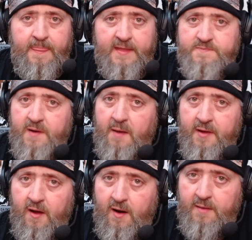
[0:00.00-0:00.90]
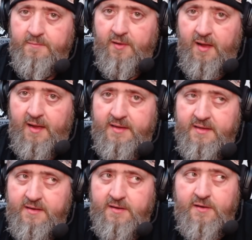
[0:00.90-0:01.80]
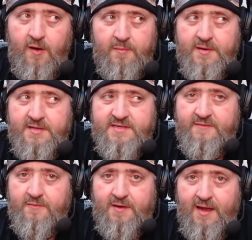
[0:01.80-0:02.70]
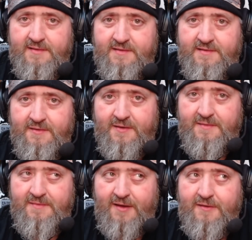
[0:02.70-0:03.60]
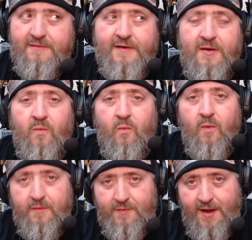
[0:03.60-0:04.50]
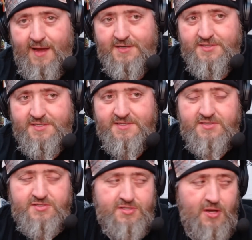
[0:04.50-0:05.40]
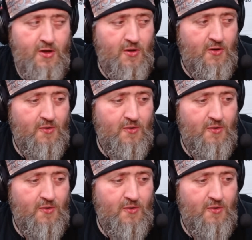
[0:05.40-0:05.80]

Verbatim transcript: it's probably a hard block. Nobody's ever reacted to it. I couldn't find one reaction, so